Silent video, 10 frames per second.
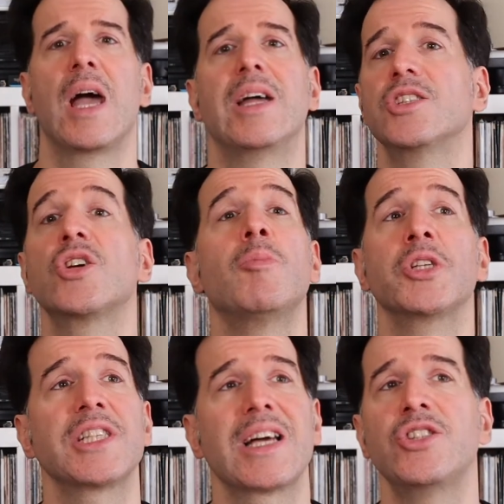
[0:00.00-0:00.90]
And it's
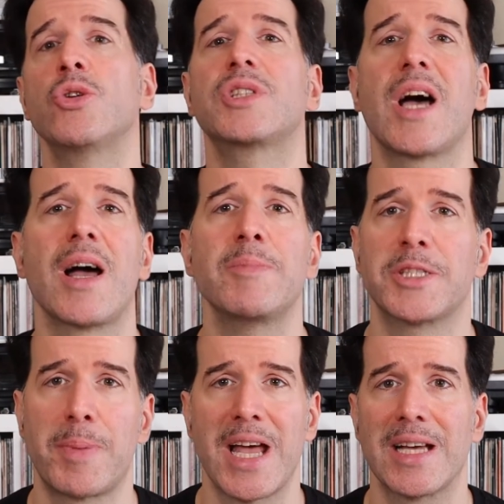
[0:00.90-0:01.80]
almost like no time
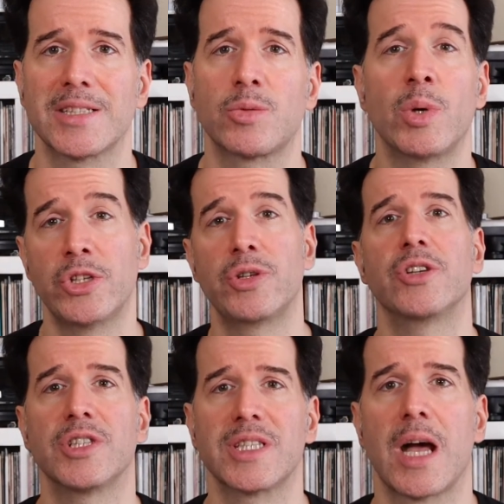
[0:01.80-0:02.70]
has passed when you
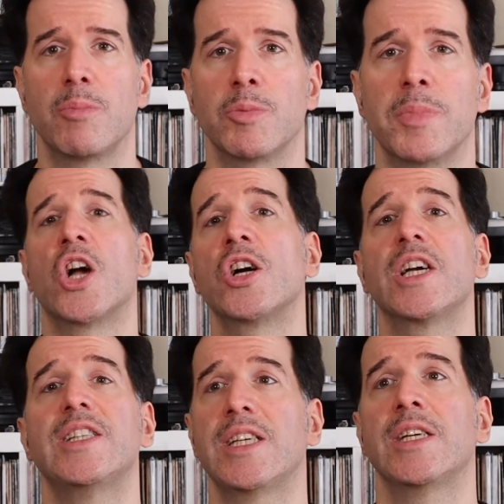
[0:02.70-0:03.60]
hear this album.
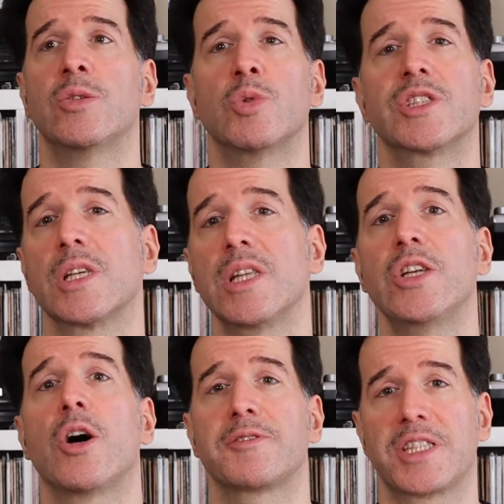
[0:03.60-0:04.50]
Gunga Din was the
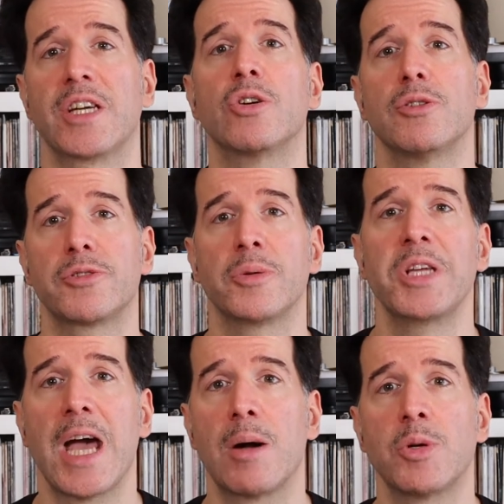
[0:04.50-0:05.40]
lead-off single from
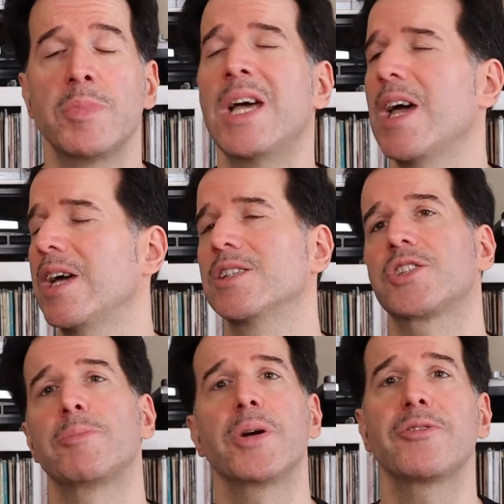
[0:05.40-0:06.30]
the album, and it's
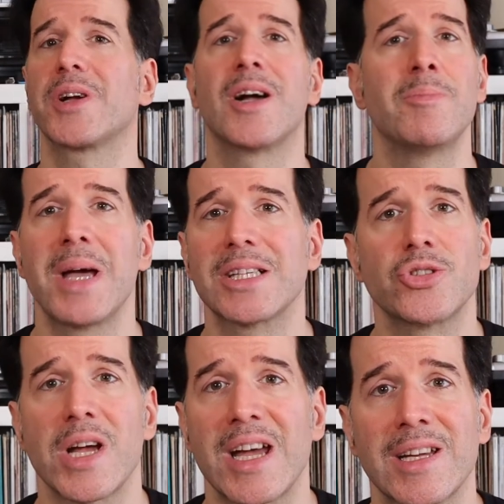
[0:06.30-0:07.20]
the perfect comeback
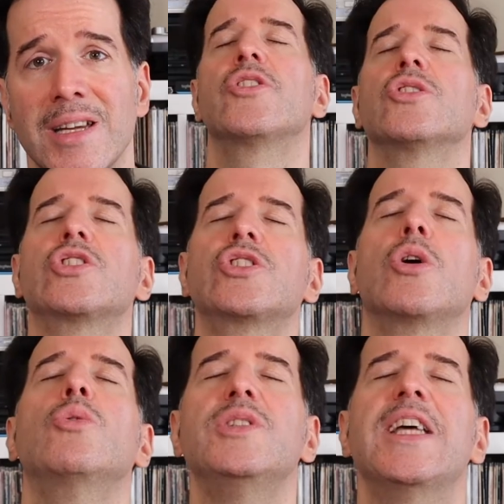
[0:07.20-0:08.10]
track. They're
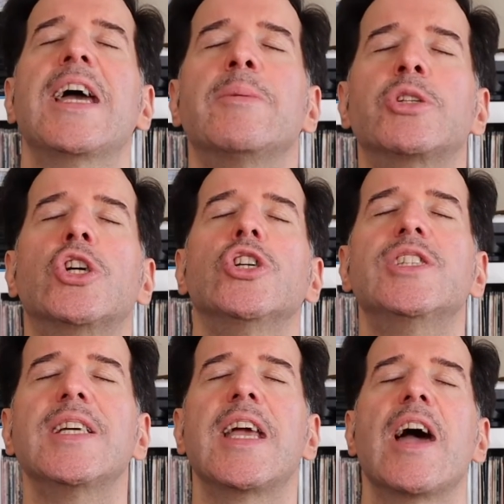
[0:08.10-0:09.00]
so damned good
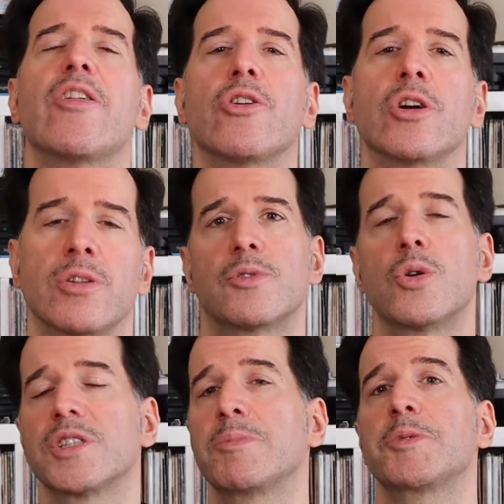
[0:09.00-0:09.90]
together. Of
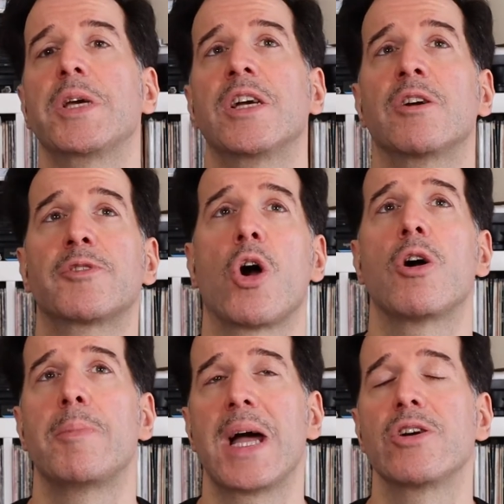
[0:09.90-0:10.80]
course, I'm speaking of
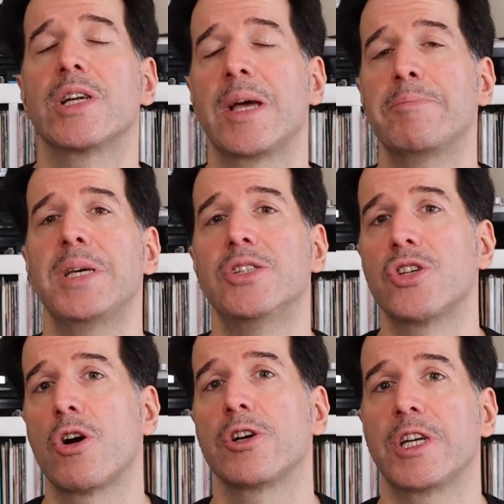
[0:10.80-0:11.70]
Carl Barrett and Pete
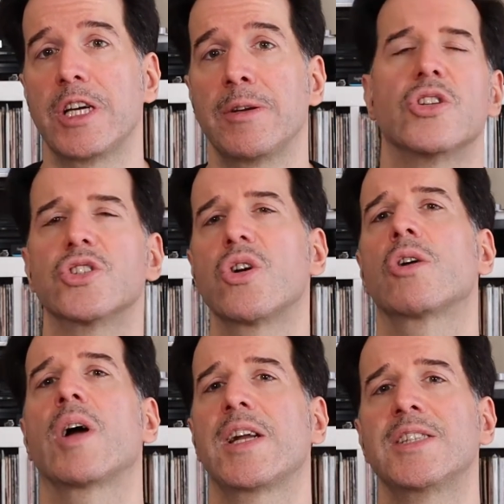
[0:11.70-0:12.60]
Doherty. The
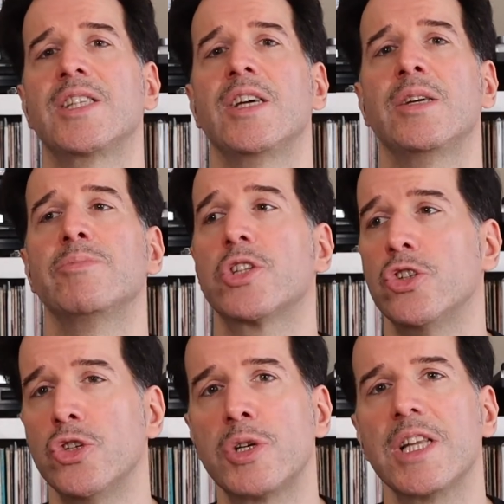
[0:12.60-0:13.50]
songwriting team, the
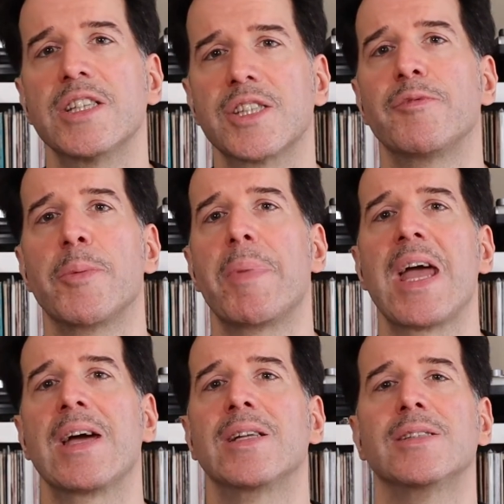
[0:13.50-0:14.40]
nucleus of the
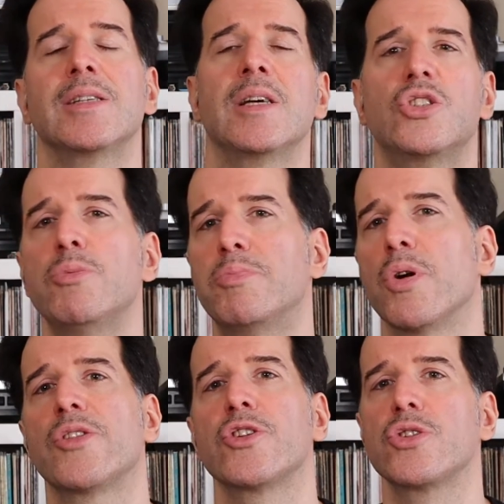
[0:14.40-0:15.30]
band, two
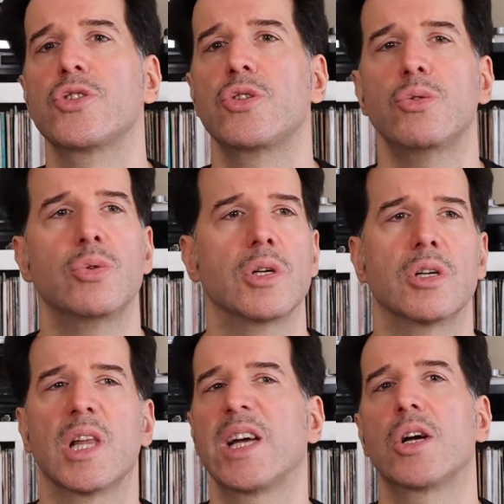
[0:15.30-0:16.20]
brothers who are
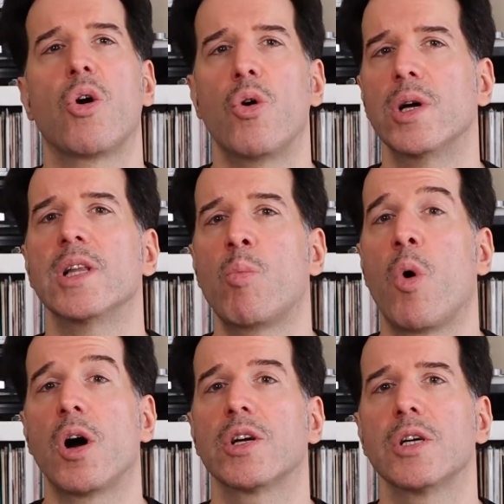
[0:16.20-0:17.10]
like oil and
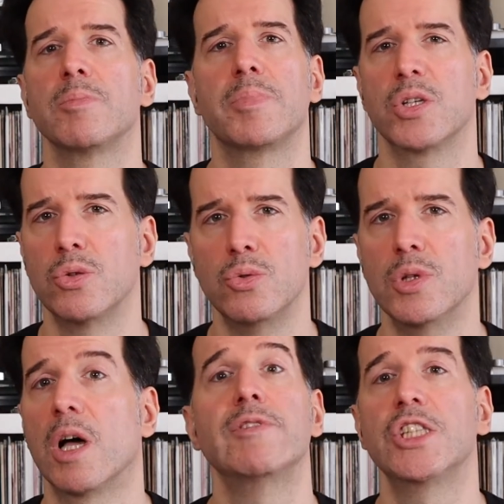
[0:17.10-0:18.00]
water, but who
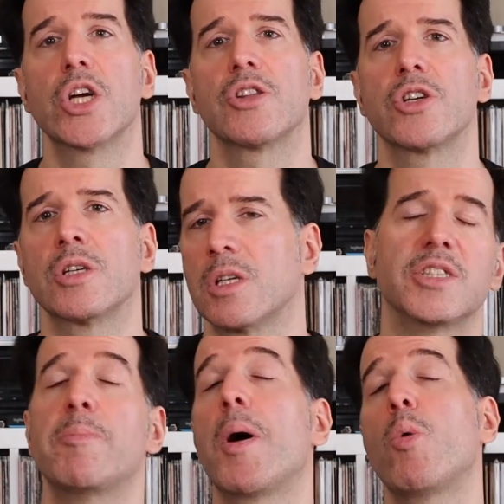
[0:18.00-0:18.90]
love each other.
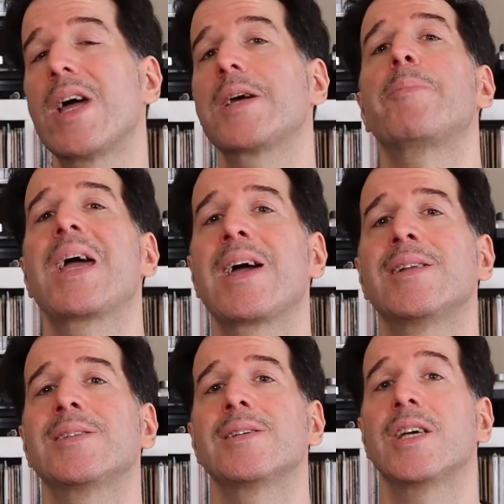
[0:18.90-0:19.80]
It's a poetic
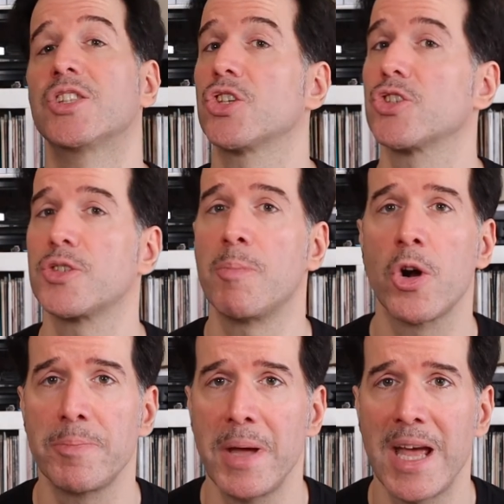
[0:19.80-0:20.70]
band. It's a
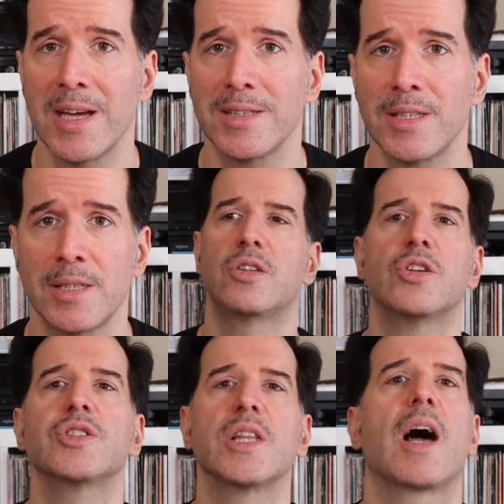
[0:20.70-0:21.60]
smart band.
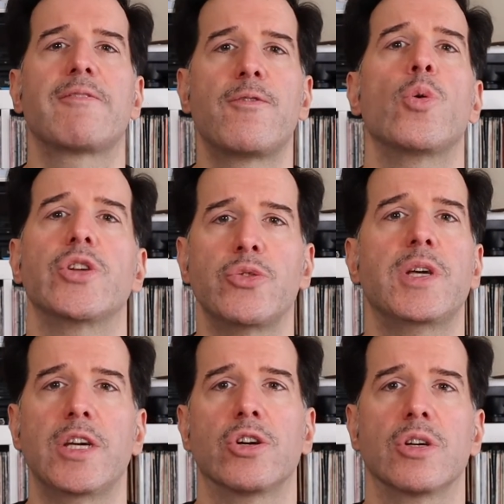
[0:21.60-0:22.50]
There's a lot for you
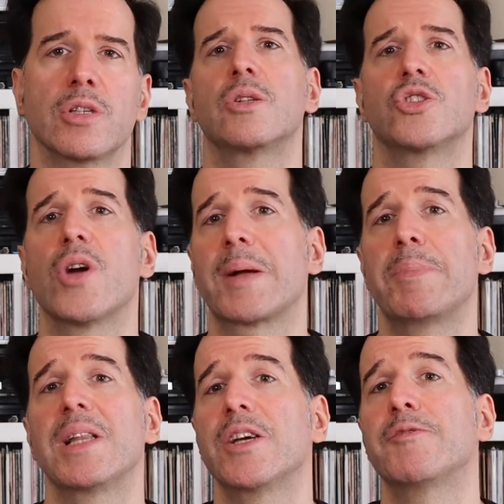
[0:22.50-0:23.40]
here. The track
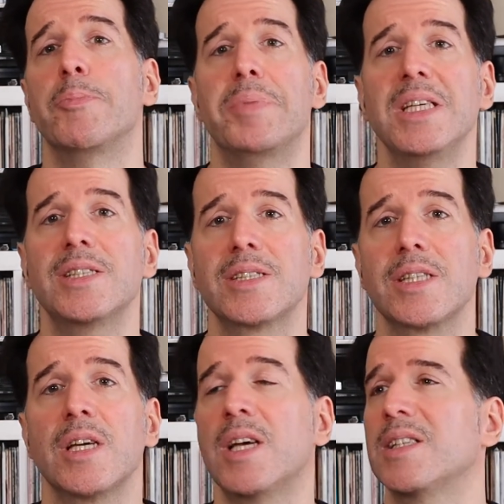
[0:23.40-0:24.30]
Belly of the Beast
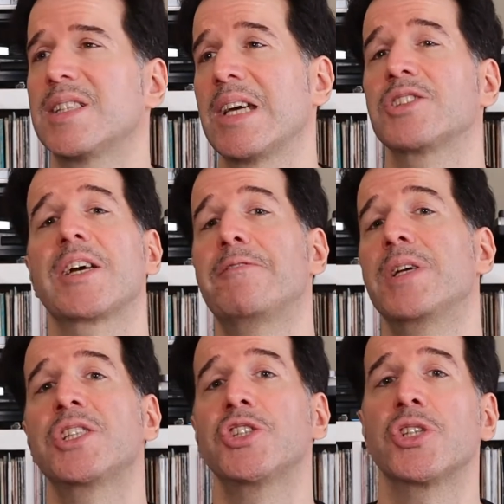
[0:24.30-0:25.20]
sounds like
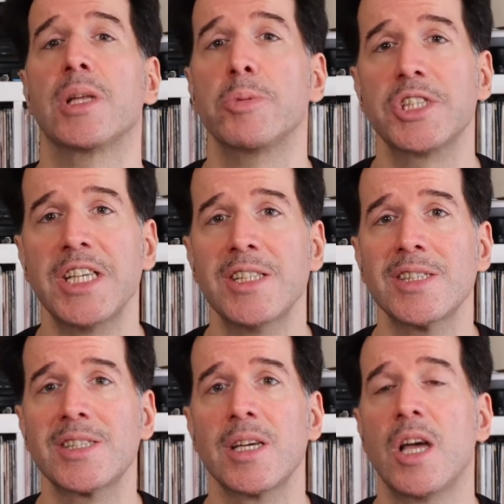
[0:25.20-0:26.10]
vintage
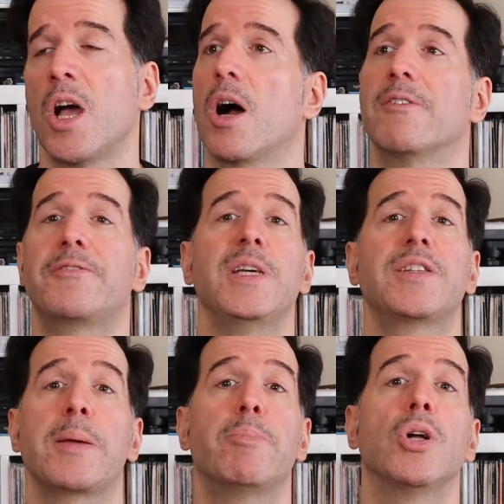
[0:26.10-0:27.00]
Libertines, a feat
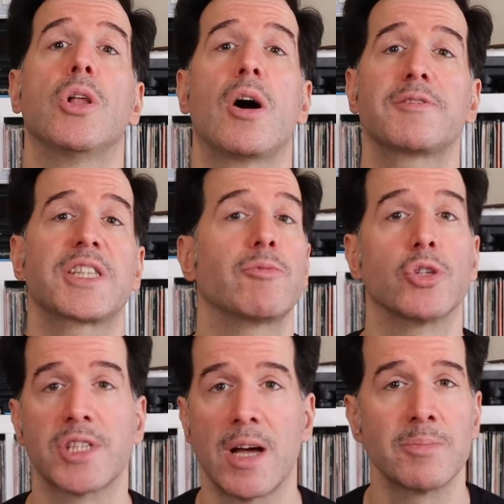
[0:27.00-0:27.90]
they pull off several
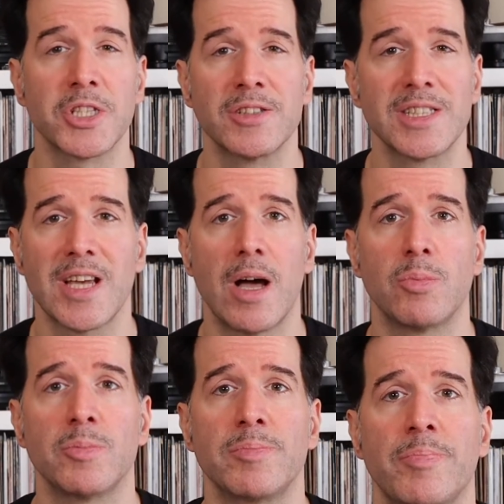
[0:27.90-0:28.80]
times on this
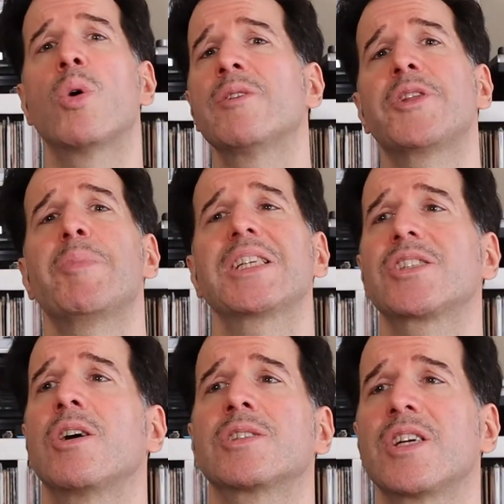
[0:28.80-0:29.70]
album. One of the best
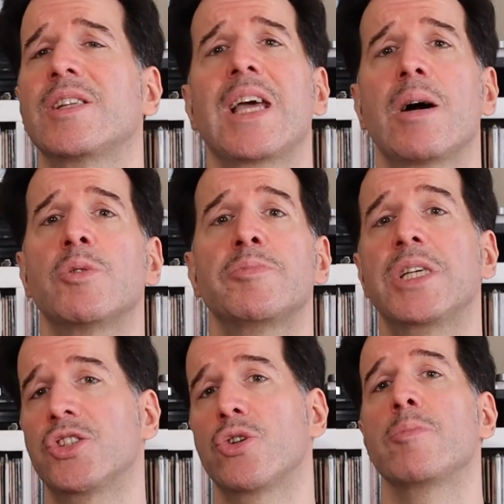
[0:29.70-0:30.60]
songs on the album
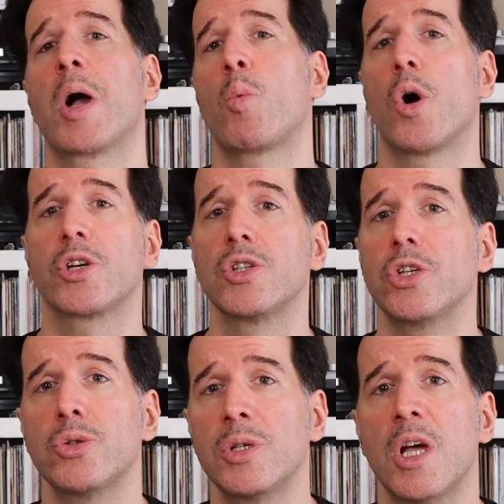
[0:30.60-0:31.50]
is You're My
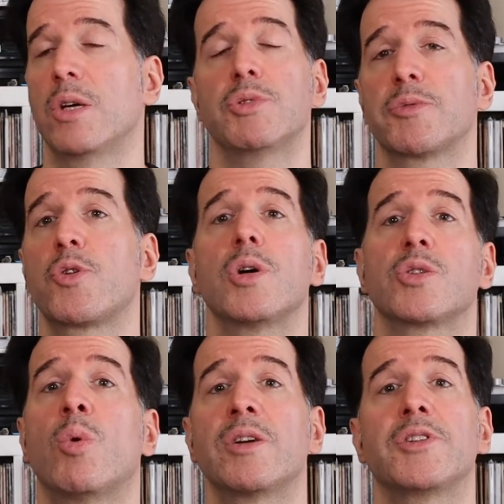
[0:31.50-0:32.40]
Waterloo. It was, of
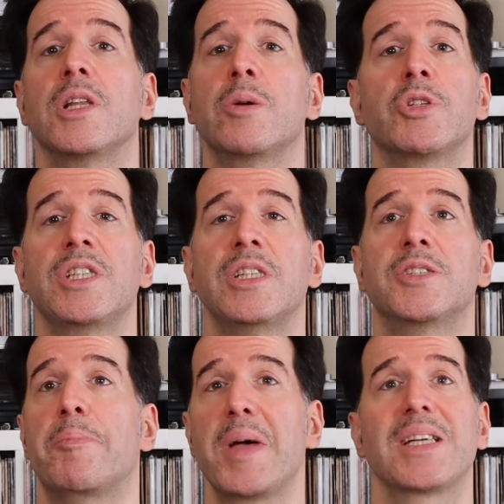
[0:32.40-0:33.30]
course, one of the
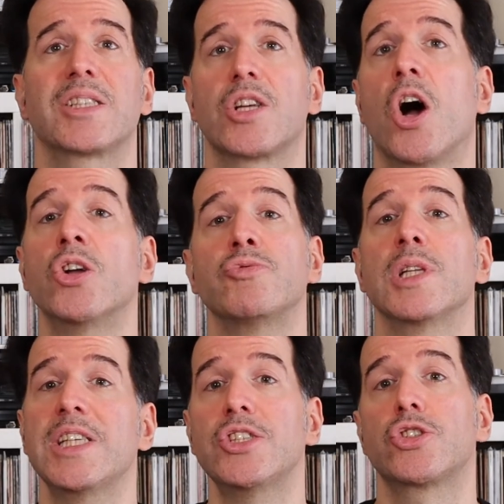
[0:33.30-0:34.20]
Libertines' best
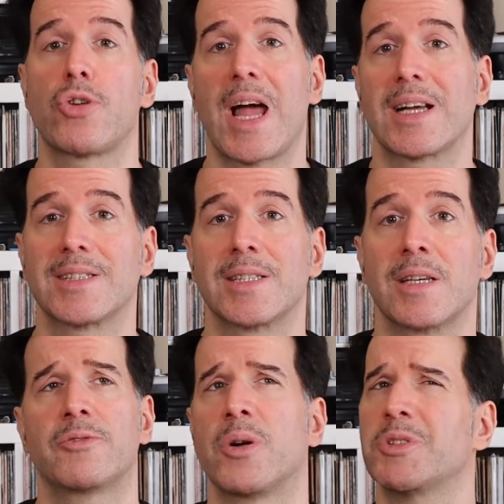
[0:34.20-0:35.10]
unreleased tracks
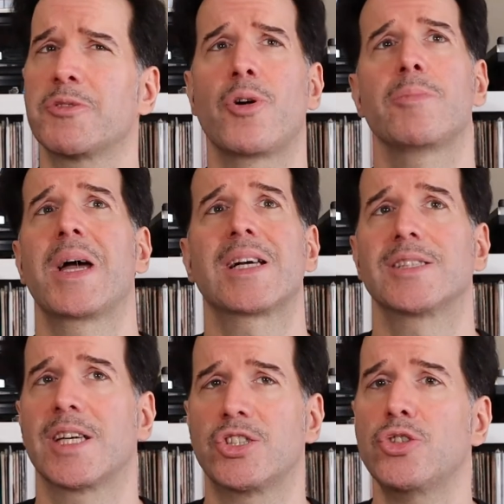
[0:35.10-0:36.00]
from as far back
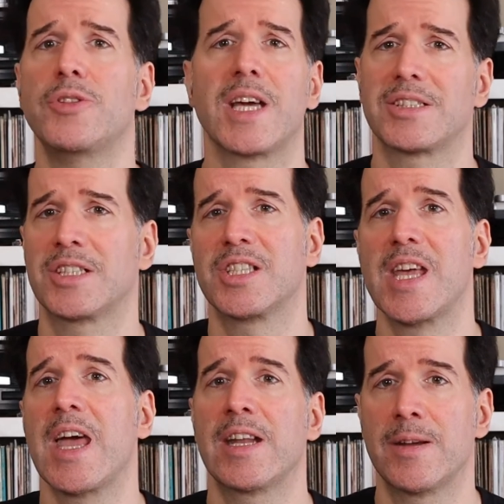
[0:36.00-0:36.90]
as like
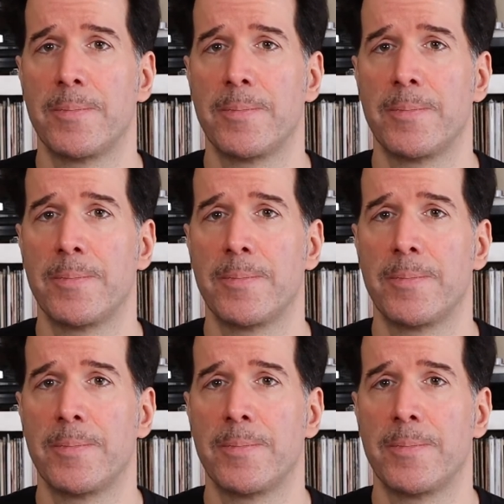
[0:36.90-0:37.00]
2010.